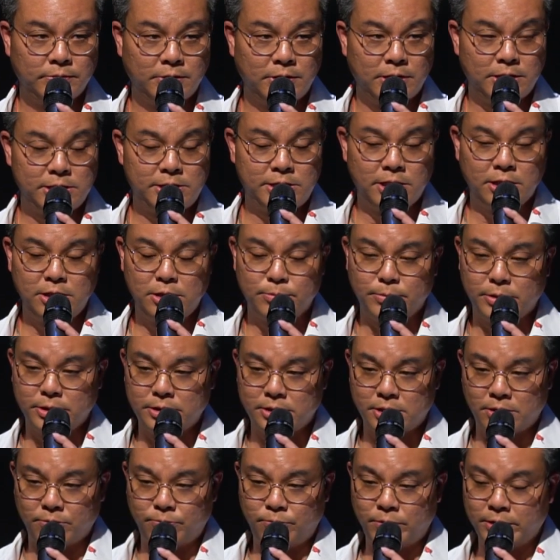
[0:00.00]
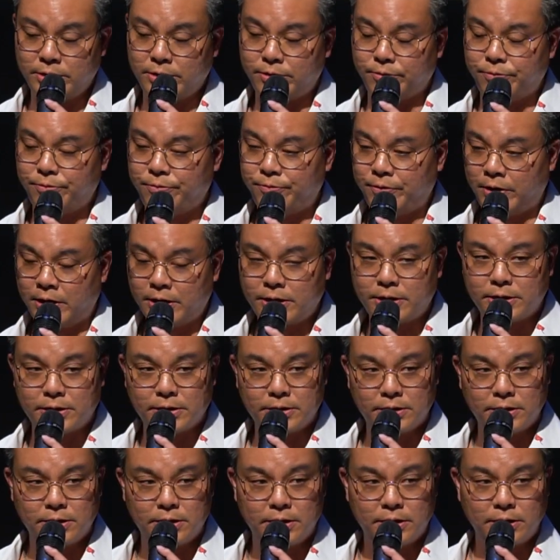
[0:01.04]
I said to myself, what the fuck?
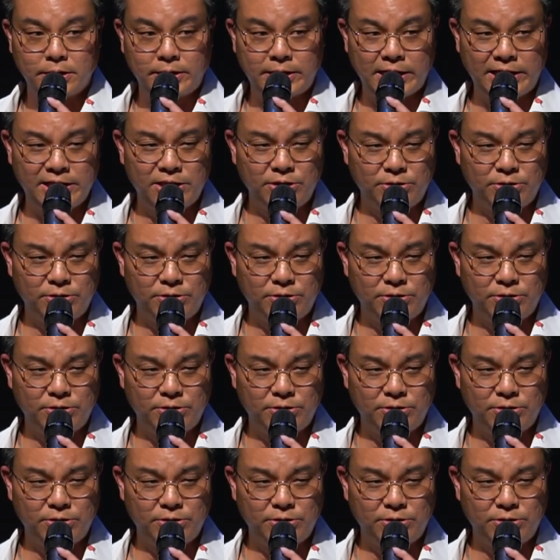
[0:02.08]
Can